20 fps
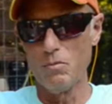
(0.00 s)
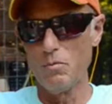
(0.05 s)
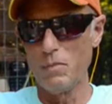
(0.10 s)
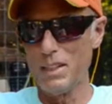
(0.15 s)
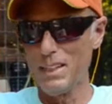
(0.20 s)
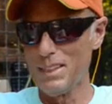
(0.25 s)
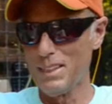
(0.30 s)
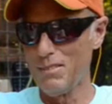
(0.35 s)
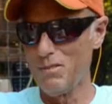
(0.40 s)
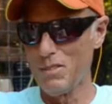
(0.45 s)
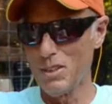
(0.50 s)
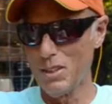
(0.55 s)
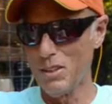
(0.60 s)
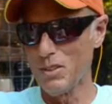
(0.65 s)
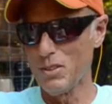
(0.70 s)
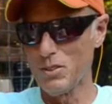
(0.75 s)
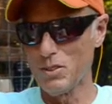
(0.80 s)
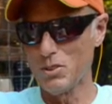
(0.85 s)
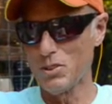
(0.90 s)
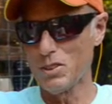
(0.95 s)
made very
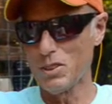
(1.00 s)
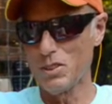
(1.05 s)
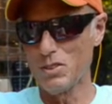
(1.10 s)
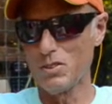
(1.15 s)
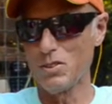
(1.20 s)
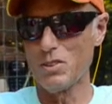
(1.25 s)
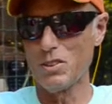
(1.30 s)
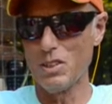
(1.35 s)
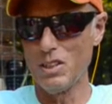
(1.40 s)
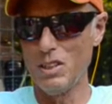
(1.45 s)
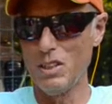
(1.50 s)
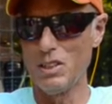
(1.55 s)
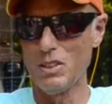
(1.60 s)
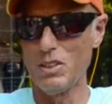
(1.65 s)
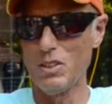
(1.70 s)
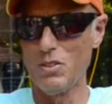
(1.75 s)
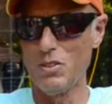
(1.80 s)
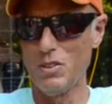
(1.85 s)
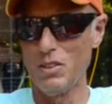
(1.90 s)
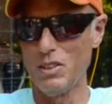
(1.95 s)
little sense that on
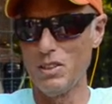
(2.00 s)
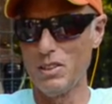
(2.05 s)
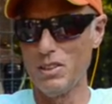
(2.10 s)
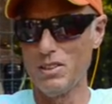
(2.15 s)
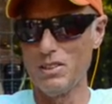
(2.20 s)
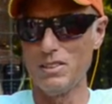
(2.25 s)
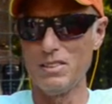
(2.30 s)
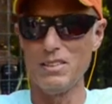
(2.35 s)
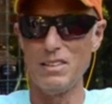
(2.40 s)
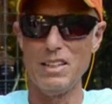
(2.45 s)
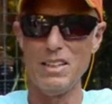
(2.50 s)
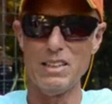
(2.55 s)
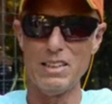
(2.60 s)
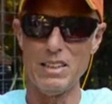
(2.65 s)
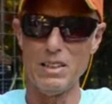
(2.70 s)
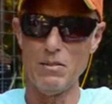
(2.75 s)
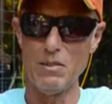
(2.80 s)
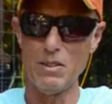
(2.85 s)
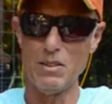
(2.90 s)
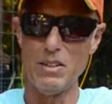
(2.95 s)

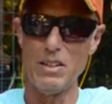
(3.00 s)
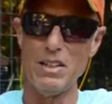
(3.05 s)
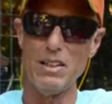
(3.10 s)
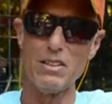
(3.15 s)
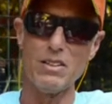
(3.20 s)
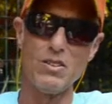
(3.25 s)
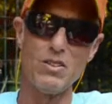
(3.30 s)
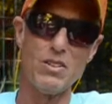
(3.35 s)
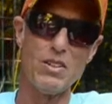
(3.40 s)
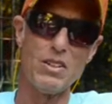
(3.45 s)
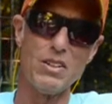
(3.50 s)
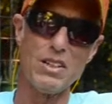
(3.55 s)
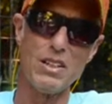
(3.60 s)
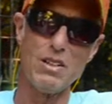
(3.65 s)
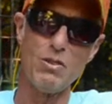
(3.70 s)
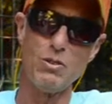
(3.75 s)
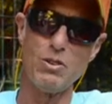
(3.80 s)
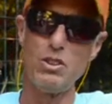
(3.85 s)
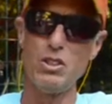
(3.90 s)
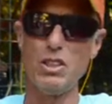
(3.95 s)
incoming or outgoing that it
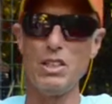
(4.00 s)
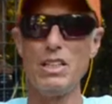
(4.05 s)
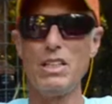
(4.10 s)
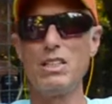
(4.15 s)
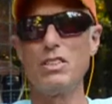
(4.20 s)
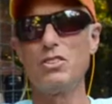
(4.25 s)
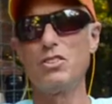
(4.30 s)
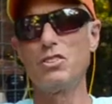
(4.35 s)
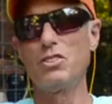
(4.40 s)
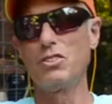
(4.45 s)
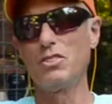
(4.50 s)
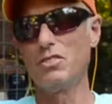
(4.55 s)
would change,